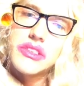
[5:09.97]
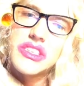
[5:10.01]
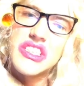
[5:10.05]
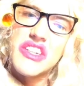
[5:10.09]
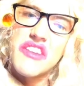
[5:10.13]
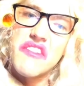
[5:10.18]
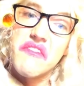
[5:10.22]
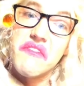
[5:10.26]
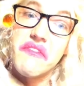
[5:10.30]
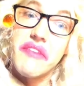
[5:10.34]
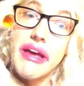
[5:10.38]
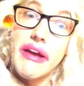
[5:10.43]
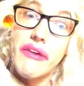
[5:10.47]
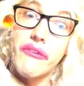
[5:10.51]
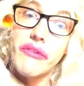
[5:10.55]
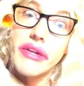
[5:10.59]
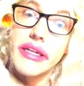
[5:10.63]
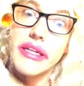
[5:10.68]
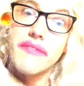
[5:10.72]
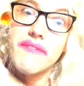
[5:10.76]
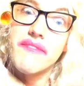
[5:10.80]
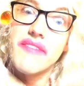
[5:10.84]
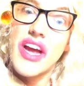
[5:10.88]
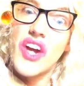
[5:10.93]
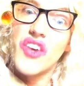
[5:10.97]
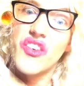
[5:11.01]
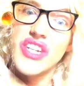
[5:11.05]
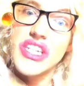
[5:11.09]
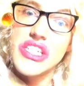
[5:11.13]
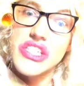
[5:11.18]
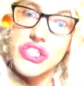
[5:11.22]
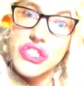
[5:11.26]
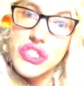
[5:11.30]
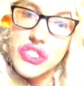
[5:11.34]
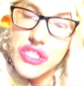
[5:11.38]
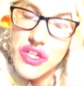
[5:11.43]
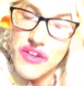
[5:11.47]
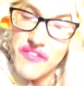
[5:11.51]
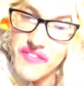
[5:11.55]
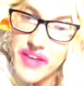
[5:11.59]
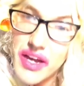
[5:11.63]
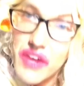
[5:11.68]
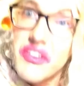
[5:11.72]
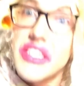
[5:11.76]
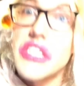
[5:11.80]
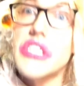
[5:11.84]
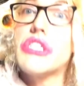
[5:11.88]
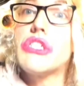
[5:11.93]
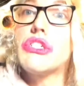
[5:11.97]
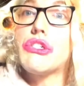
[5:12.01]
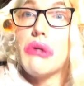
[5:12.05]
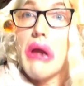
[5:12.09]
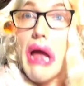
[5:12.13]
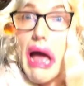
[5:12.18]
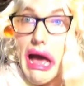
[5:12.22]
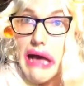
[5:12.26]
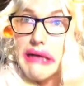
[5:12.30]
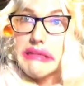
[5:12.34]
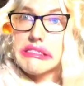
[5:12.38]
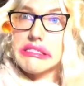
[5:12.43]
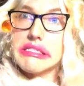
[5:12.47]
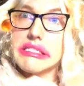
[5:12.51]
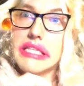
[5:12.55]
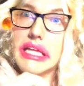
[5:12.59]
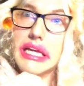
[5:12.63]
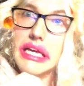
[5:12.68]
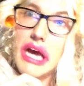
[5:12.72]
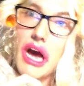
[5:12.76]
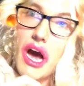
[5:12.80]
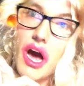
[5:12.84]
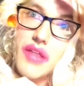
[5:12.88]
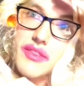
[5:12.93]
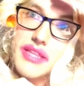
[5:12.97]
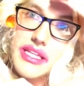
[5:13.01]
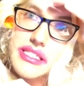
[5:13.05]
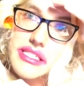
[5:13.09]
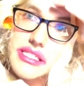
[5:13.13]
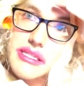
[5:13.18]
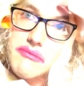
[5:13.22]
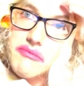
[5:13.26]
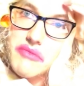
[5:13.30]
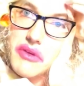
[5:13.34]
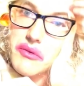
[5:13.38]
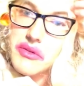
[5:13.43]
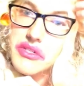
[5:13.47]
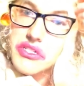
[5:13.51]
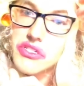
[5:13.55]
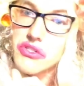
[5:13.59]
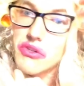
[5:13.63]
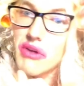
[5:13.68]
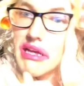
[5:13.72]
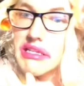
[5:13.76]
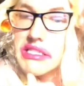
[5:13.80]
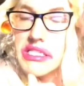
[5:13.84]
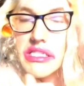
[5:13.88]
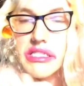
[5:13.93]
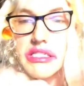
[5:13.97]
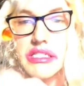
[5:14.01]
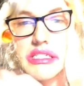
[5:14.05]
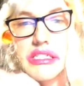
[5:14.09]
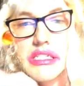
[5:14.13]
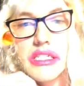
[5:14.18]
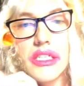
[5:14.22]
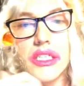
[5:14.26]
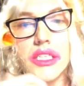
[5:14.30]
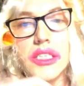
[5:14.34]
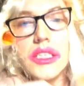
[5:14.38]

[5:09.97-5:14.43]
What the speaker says: They're very, very, they're very stressed. They are, they seem very stressed.